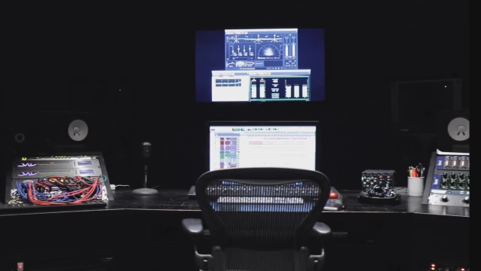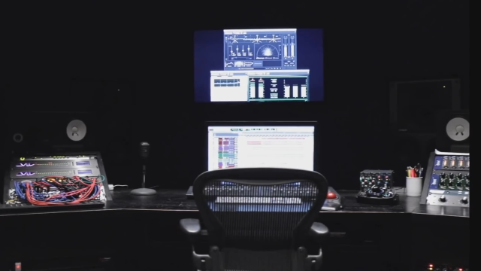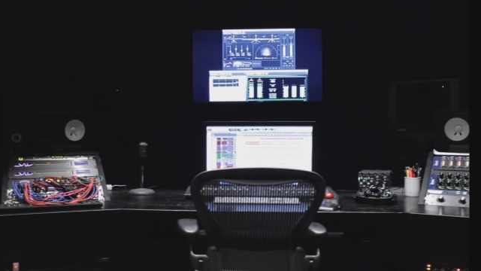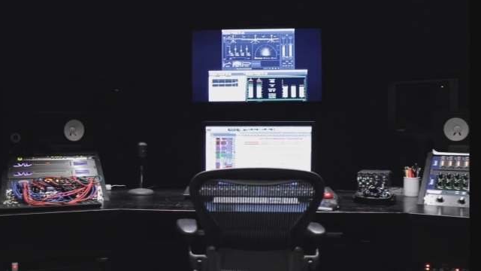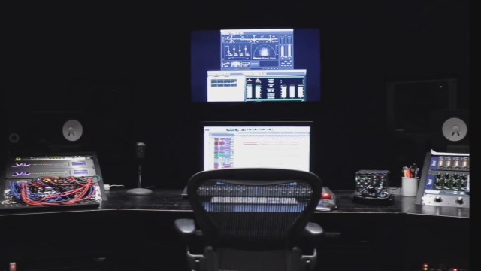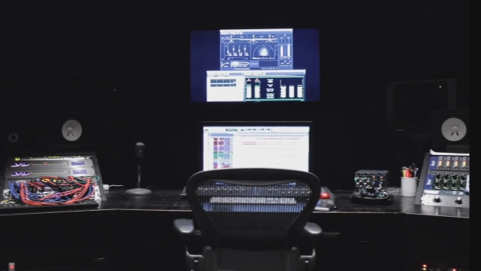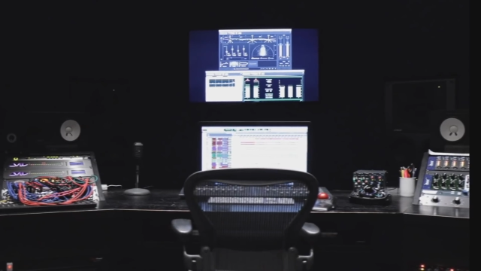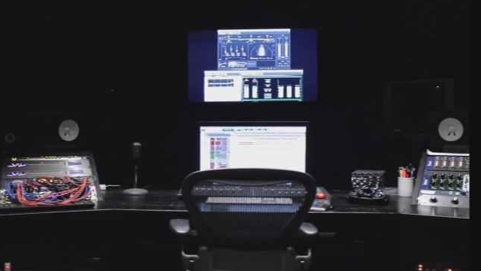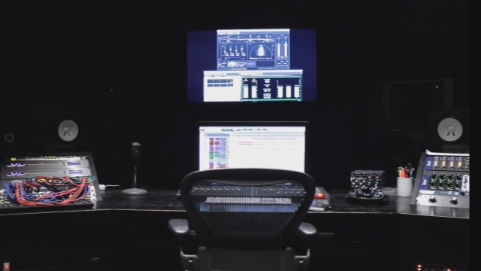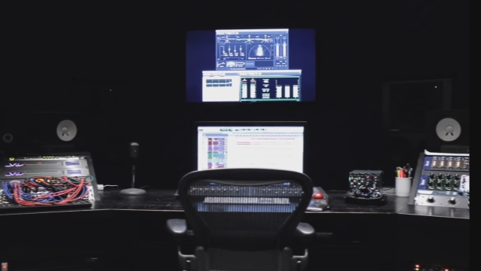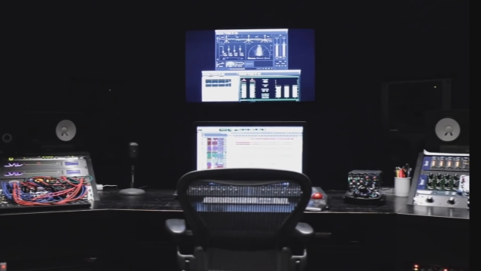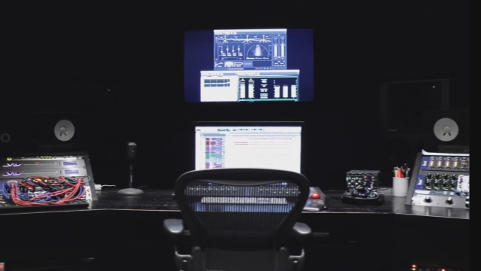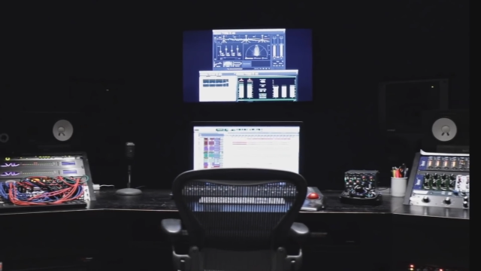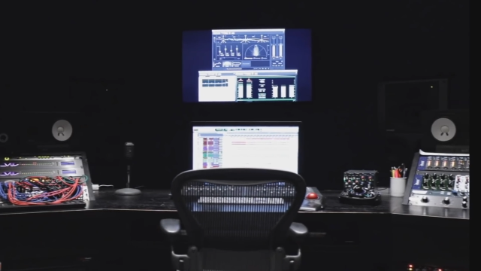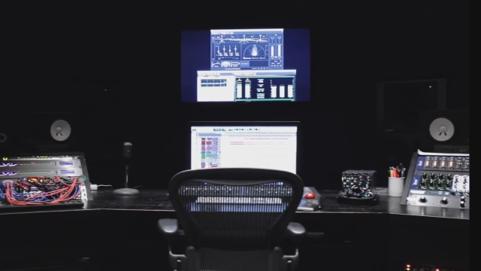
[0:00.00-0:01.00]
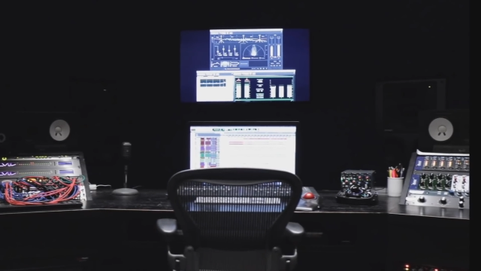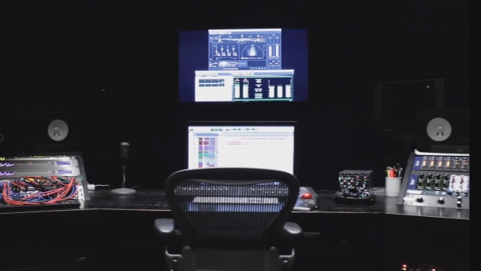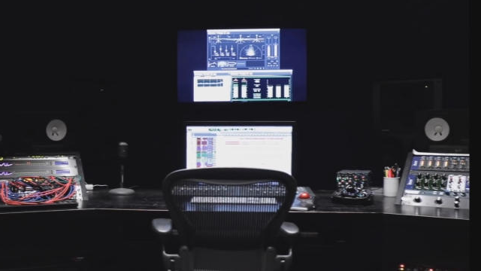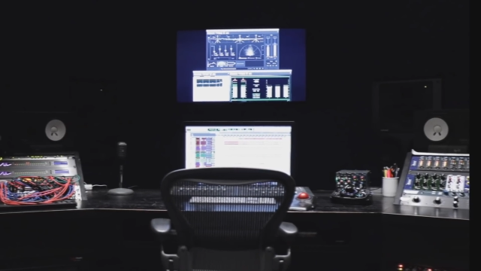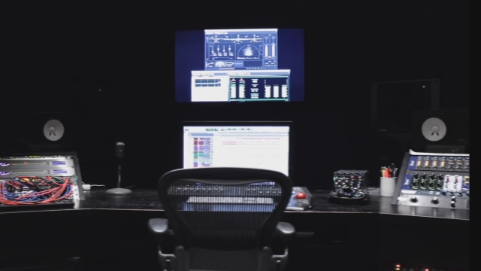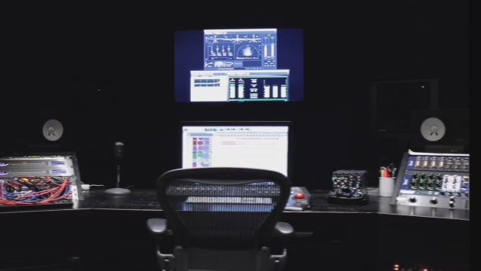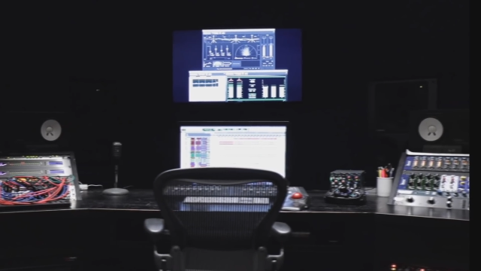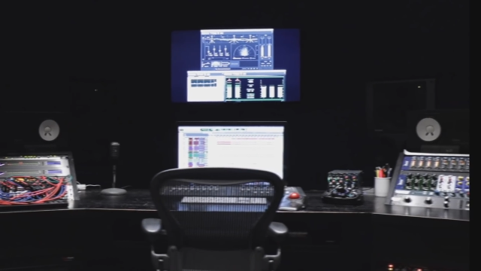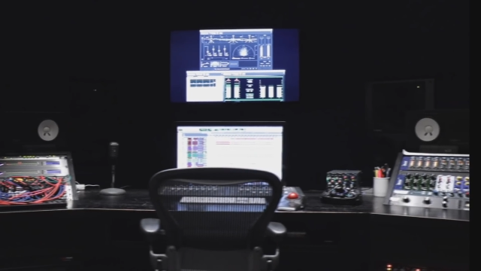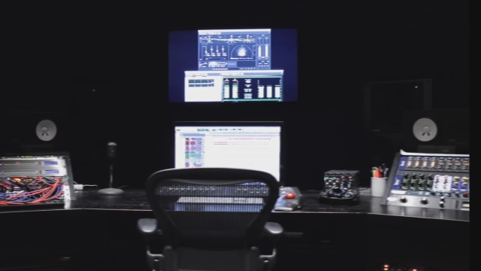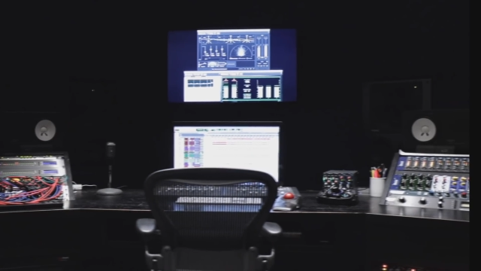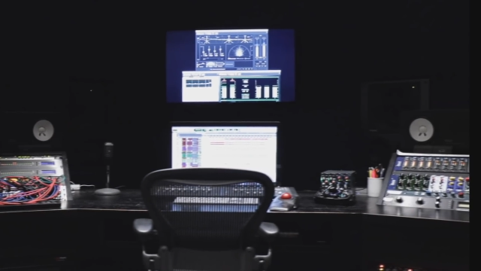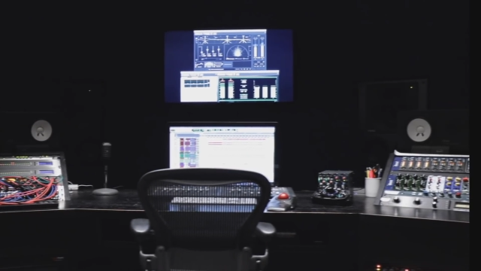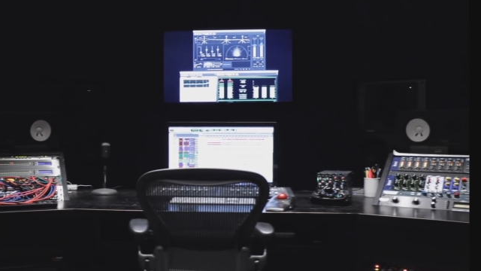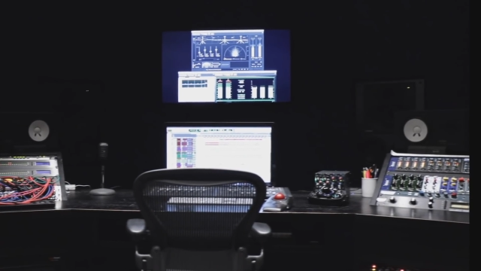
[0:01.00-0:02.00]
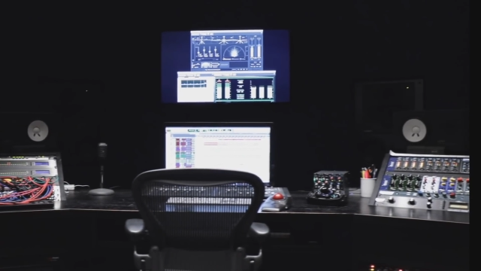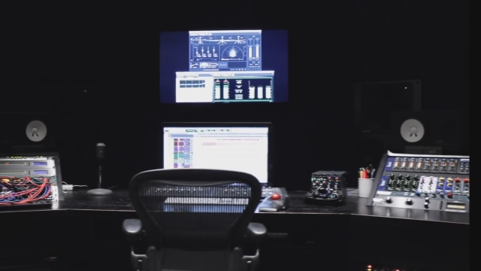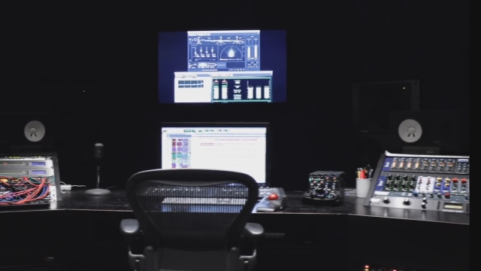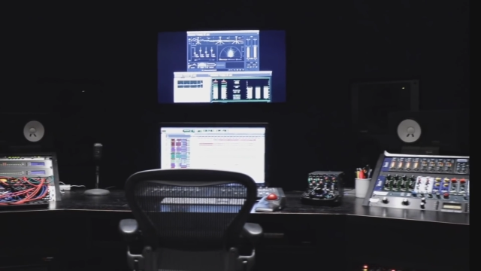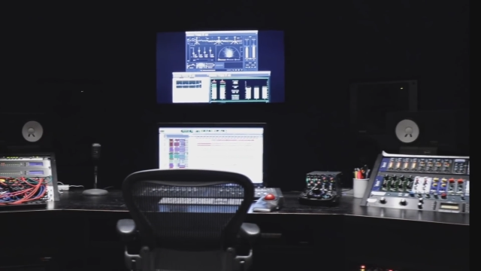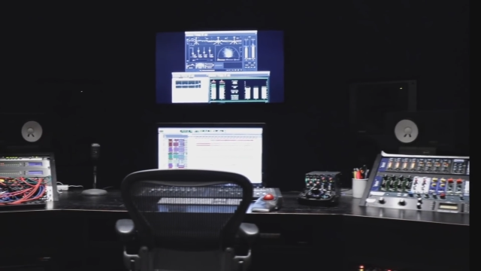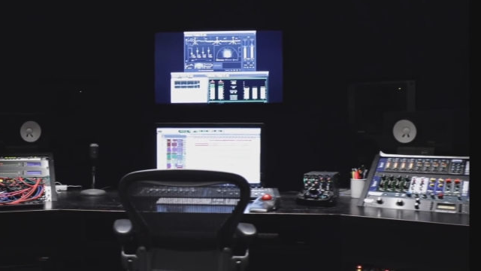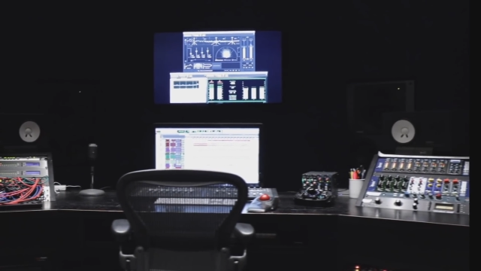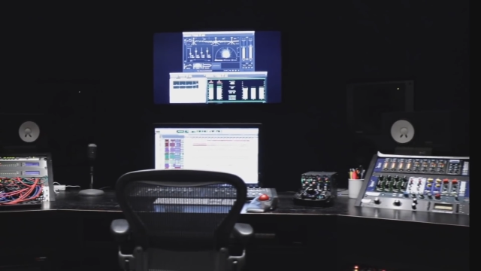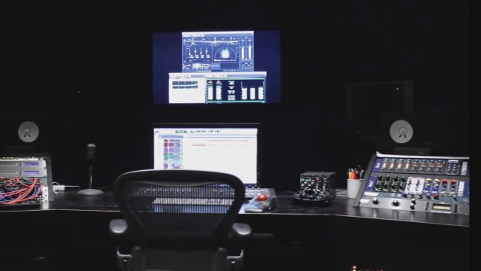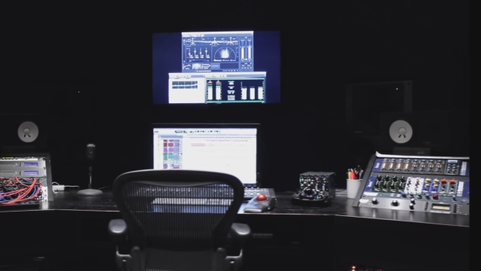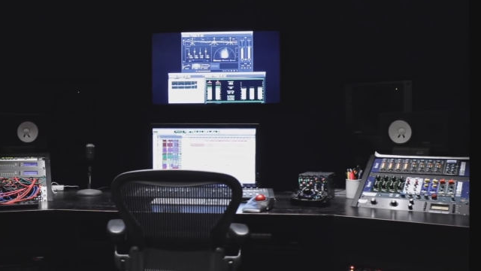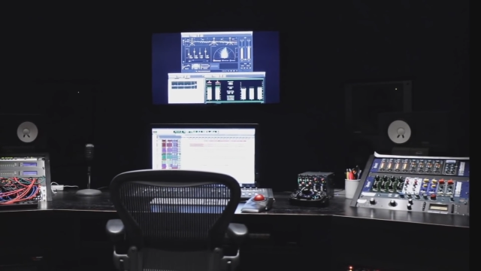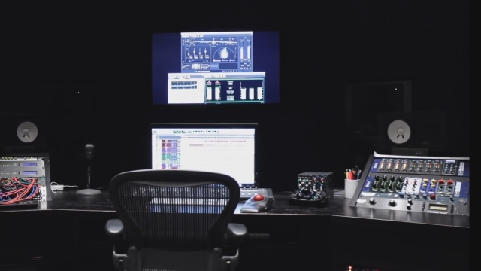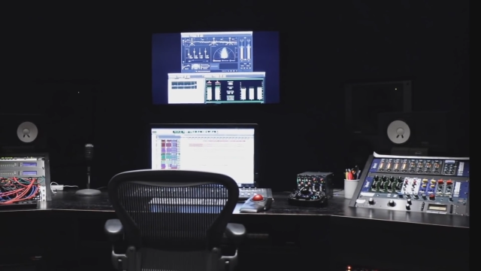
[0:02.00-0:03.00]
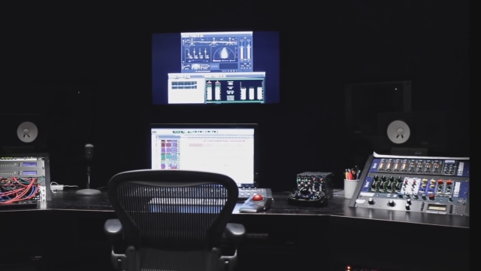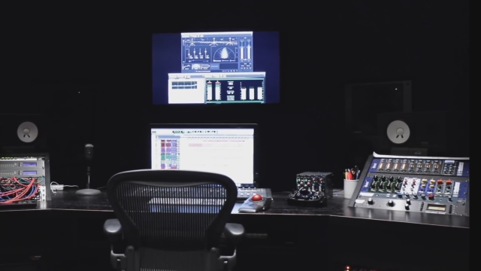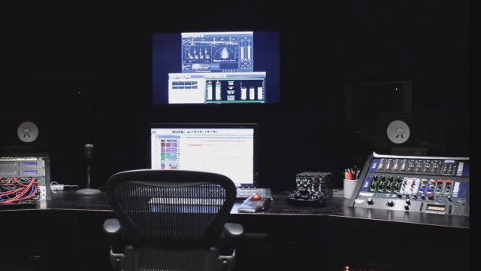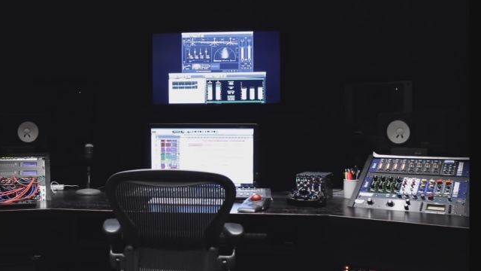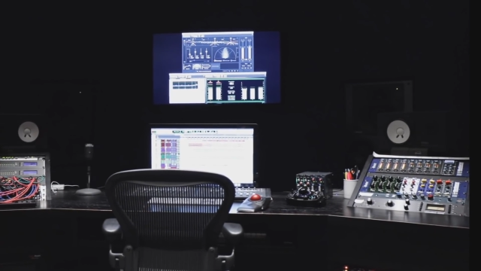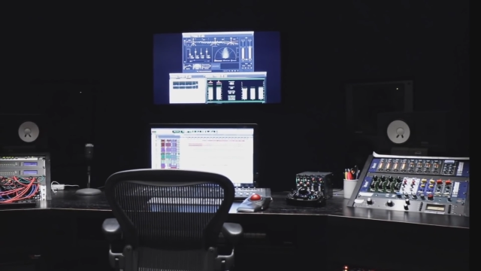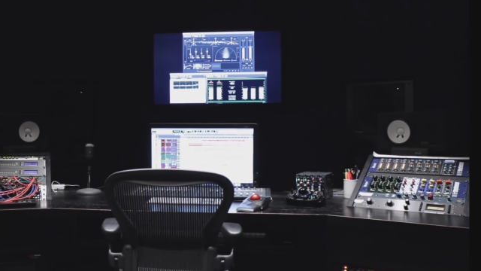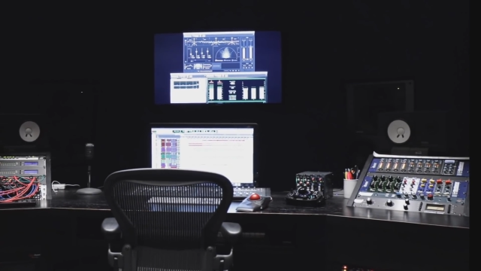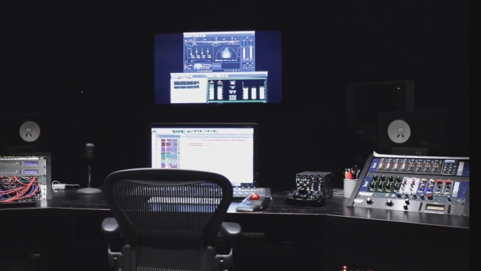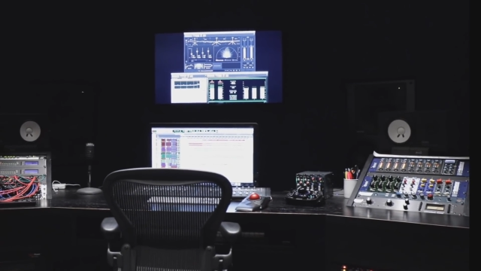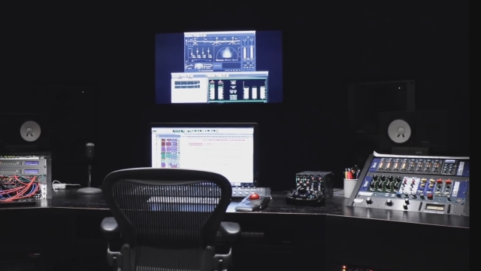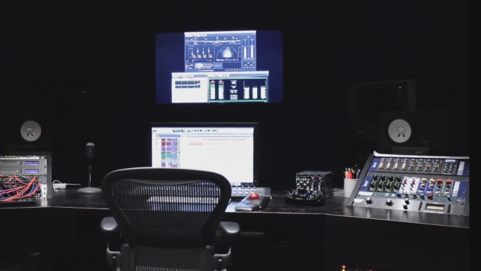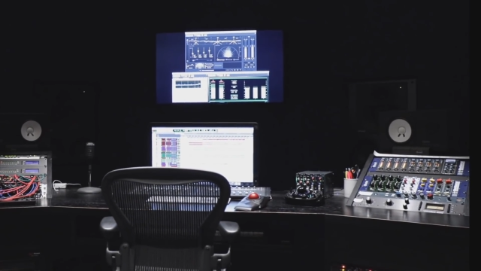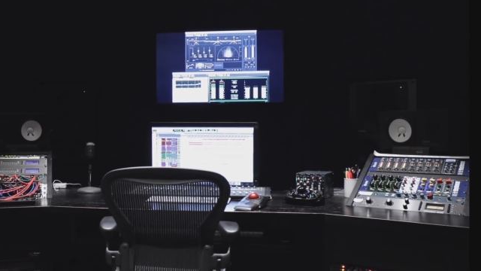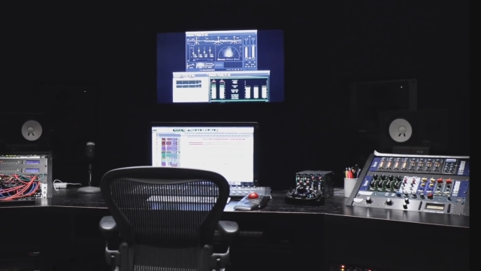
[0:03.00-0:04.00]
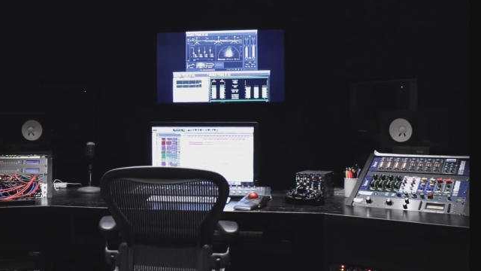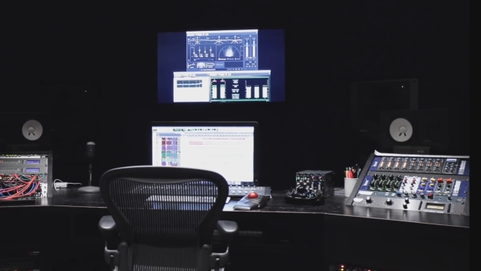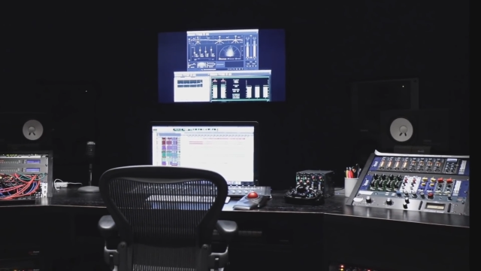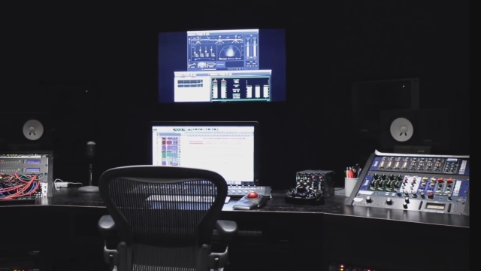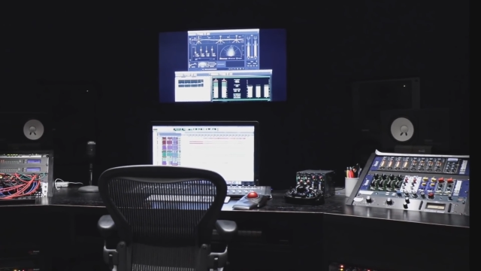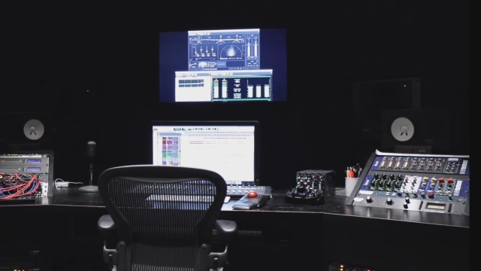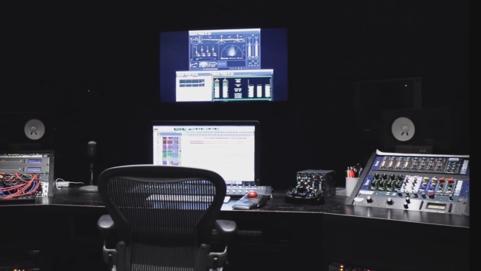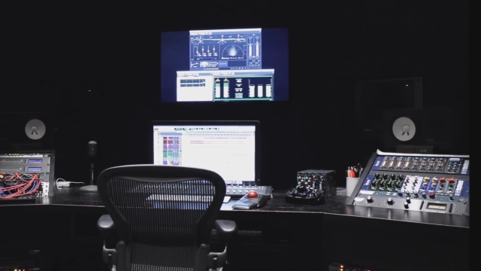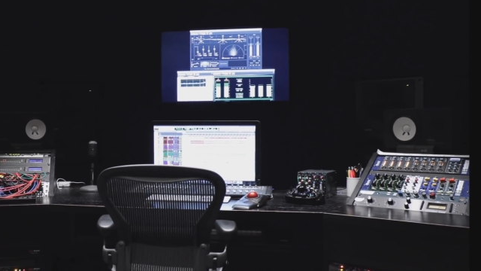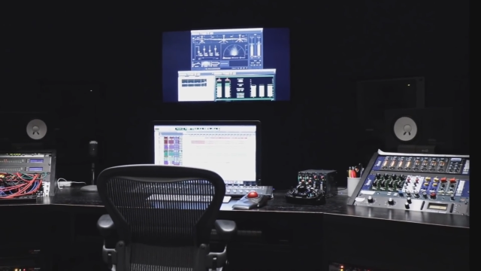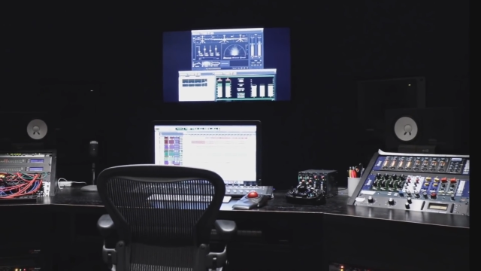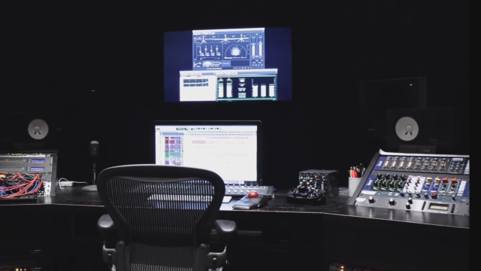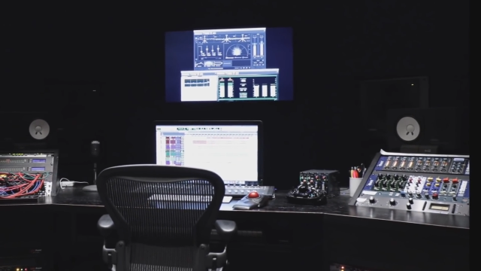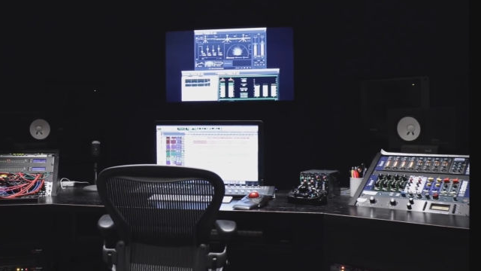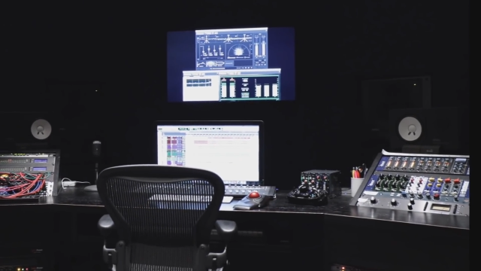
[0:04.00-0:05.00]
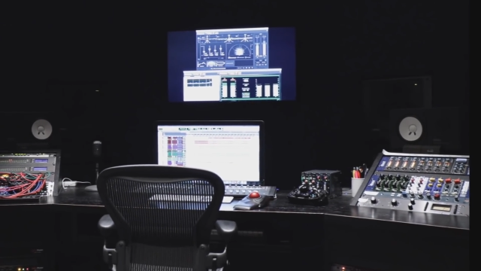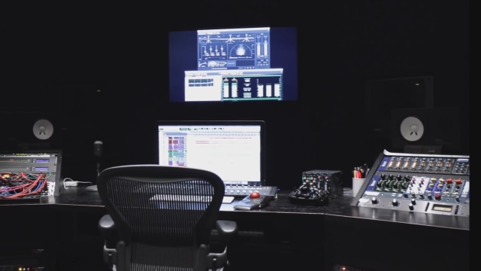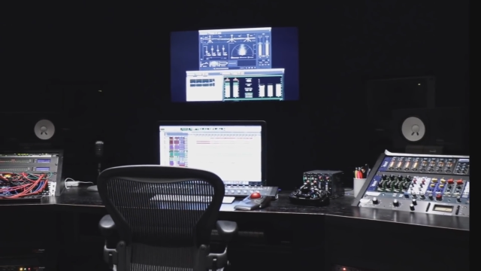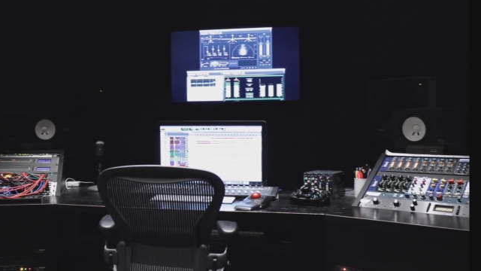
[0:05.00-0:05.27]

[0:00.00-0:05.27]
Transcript: [unreadable: no face in view]